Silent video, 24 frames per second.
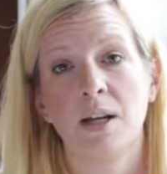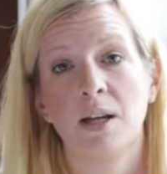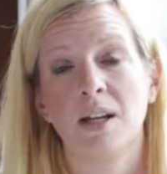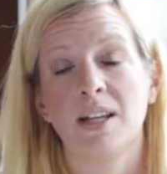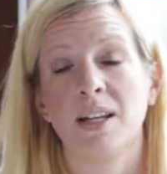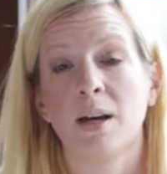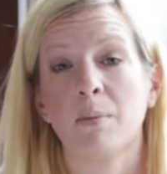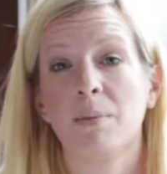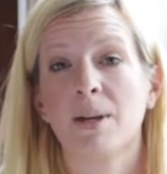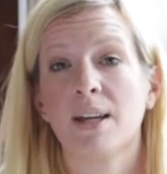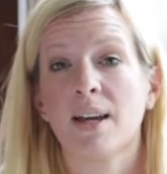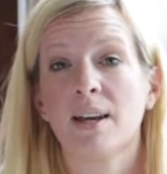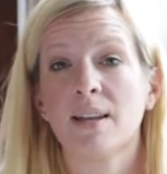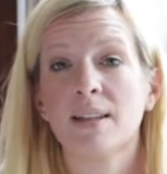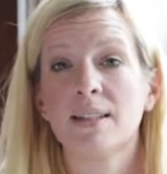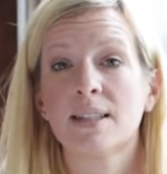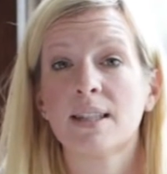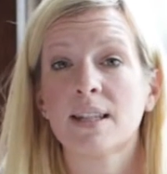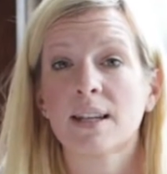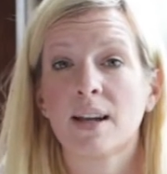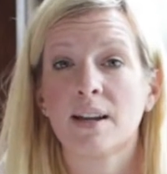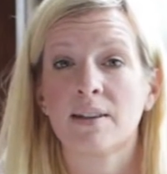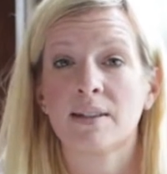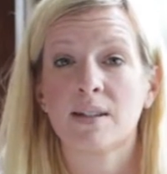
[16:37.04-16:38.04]
Now, because
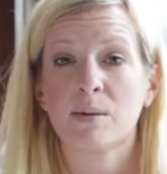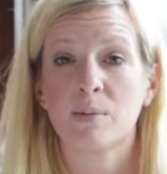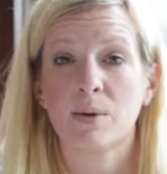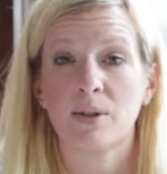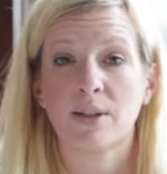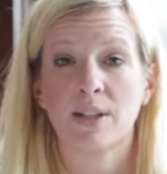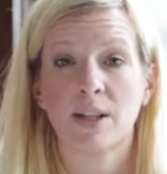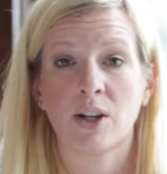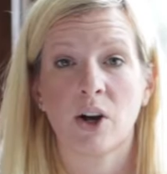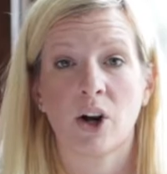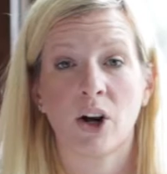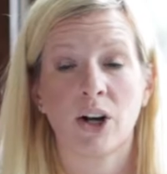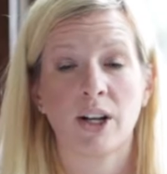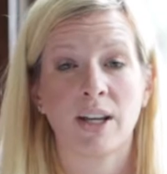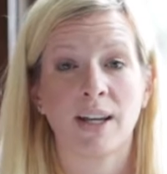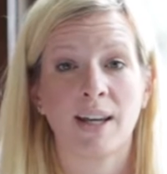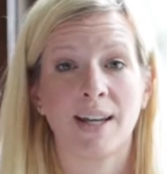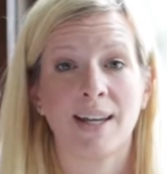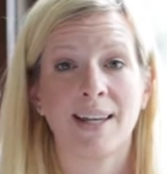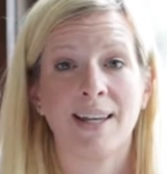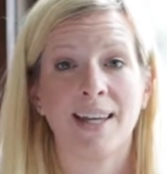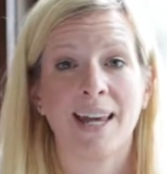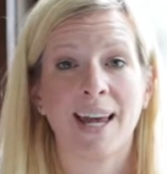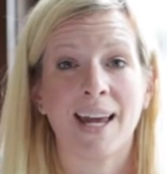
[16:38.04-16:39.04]
the customers had already
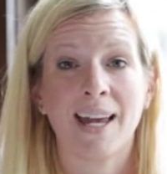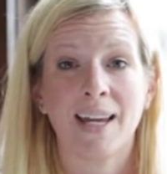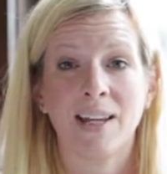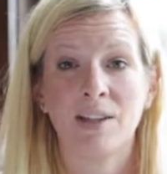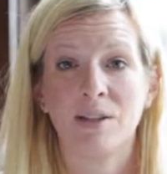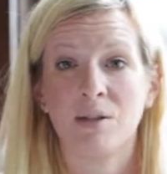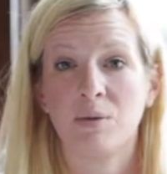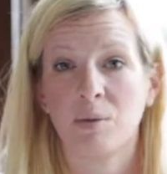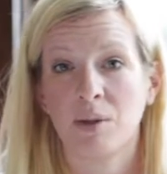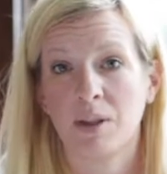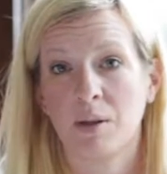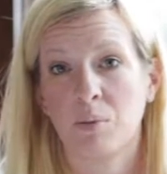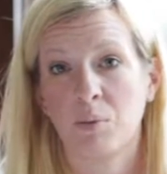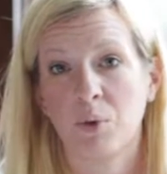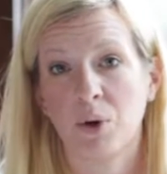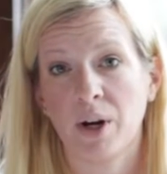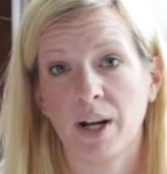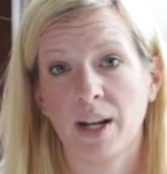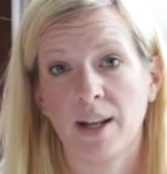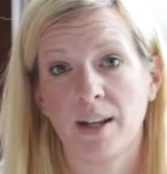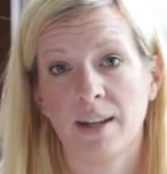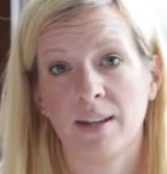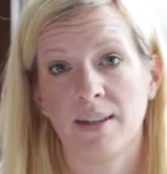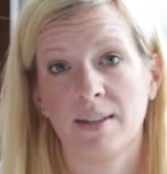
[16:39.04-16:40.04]
engaged with the
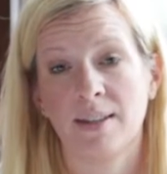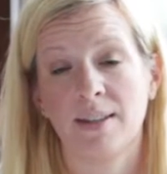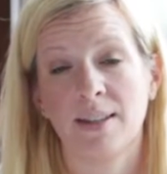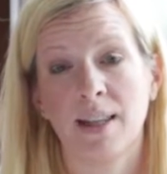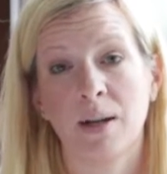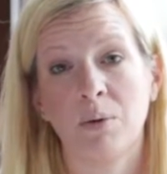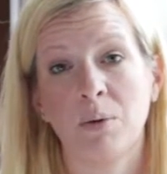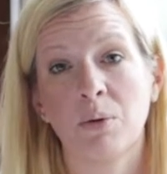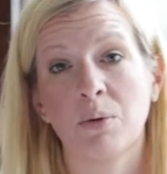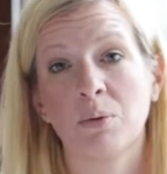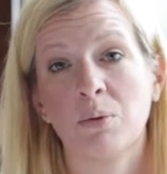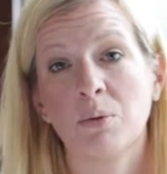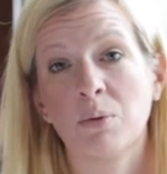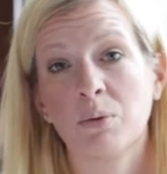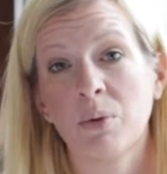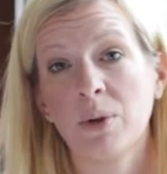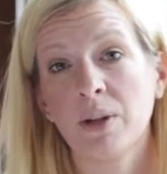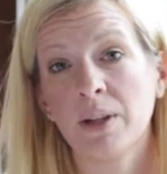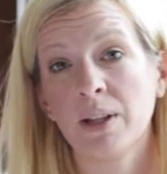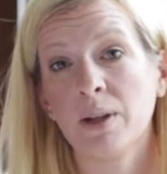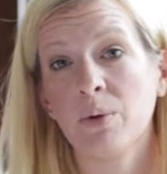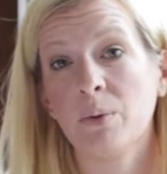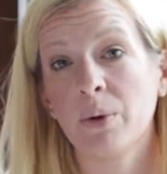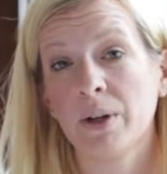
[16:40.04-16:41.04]
brands, they were
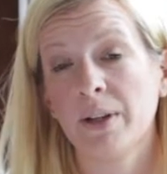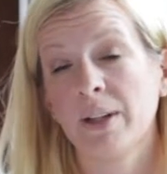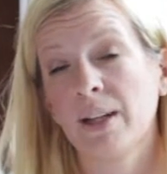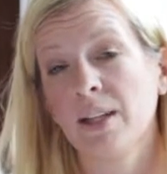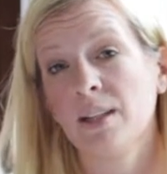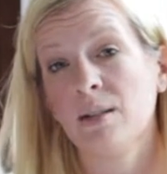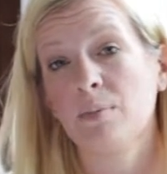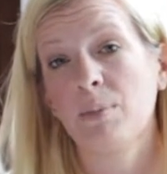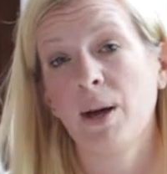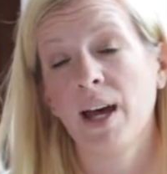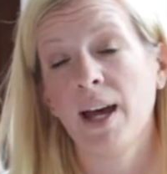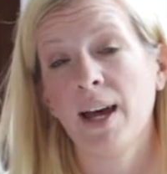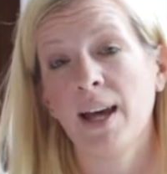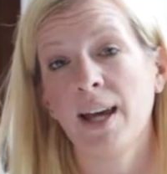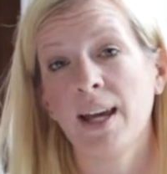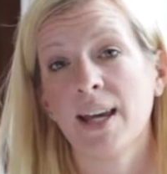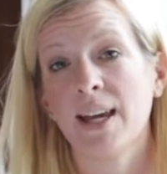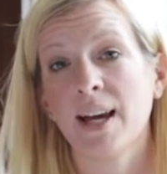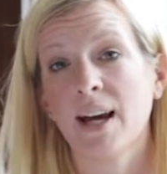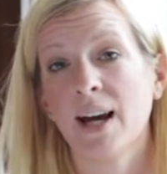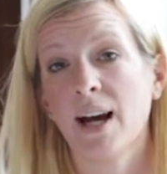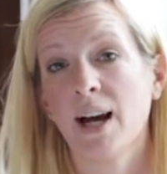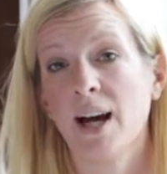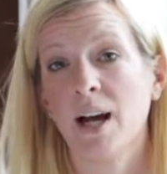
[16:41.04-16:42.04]
really willing to pay
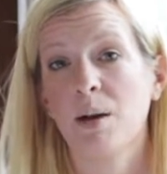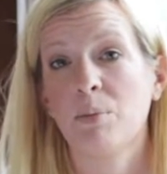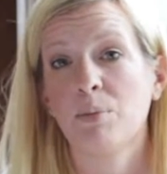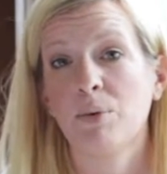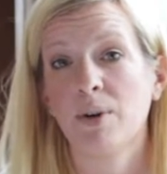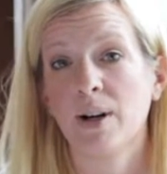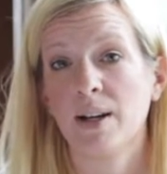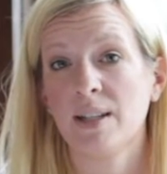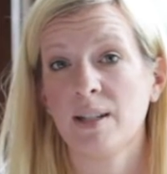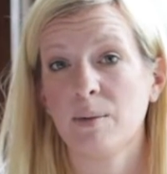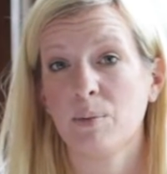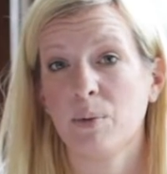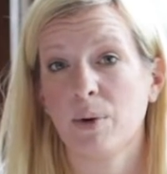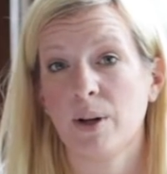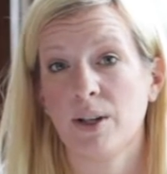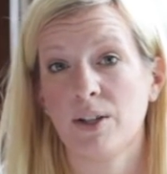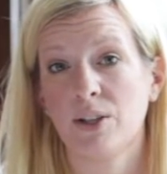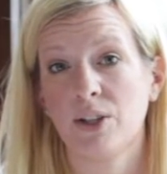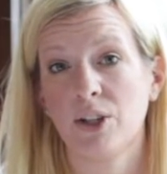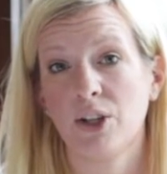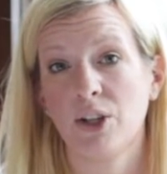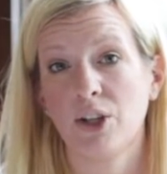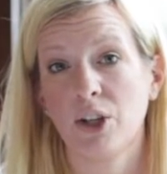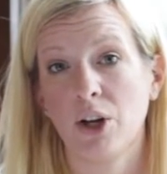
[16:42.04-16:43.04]
a high price
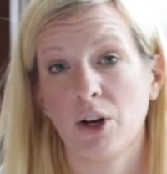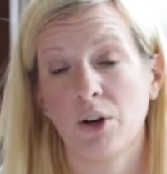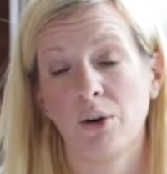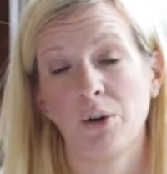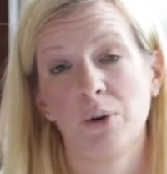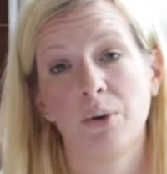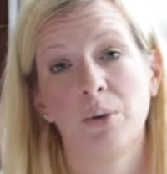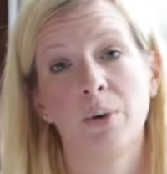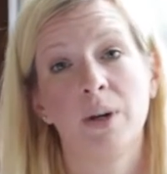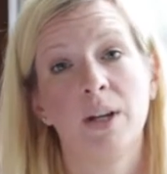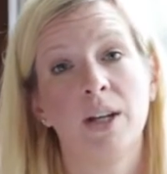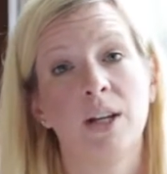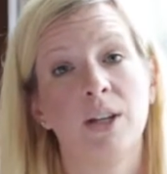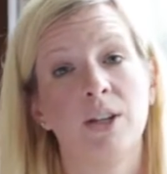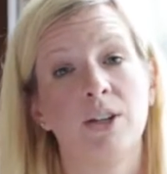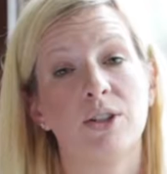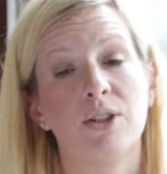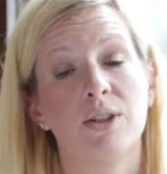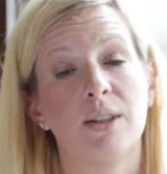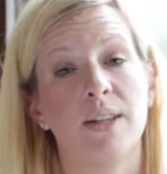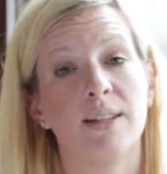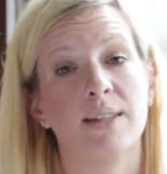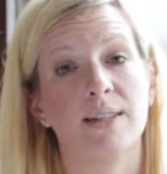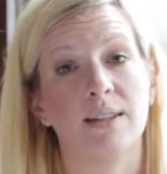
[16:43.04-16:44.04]
point to go
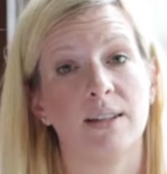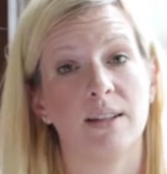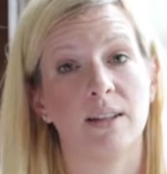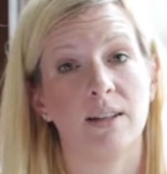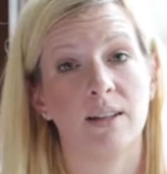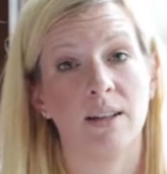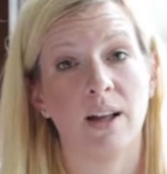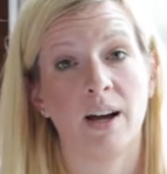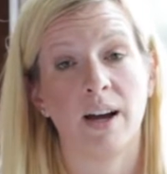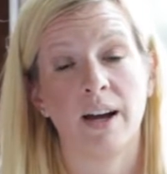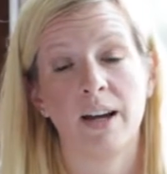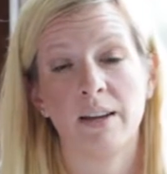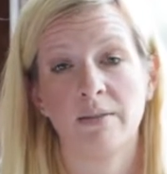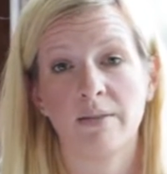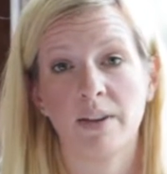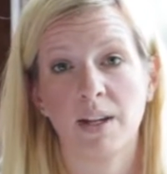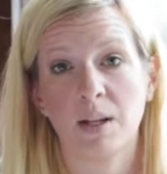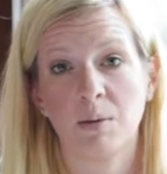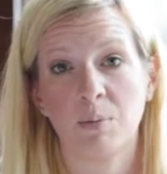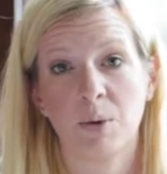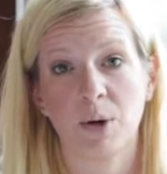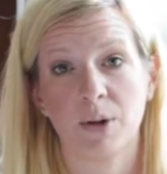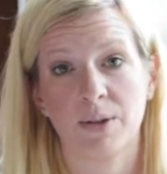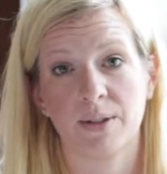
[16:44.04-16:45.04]
to these live
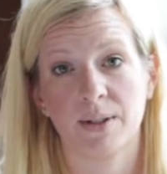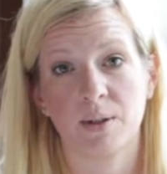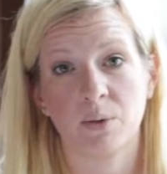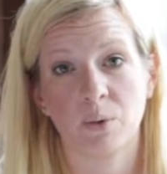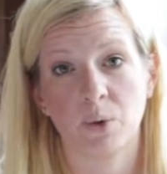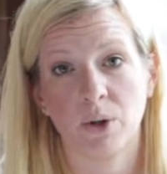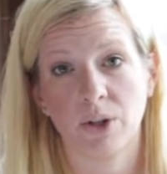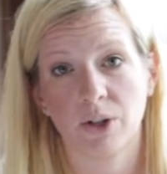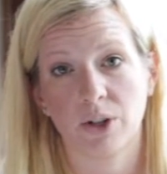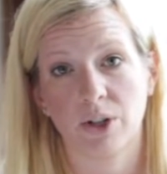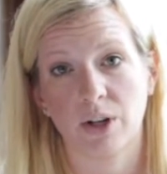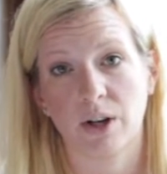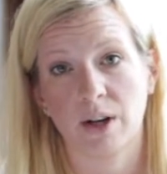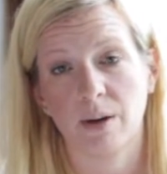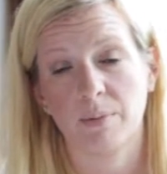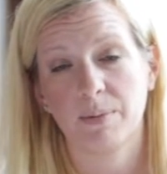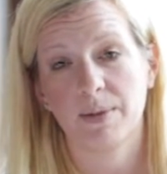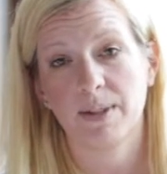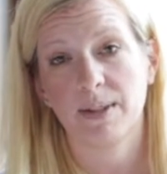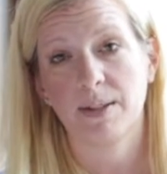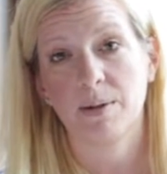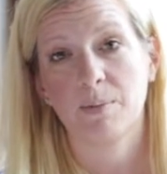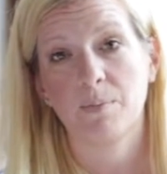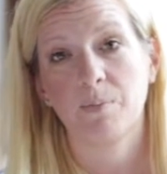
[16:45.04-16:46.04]
in-person workshops.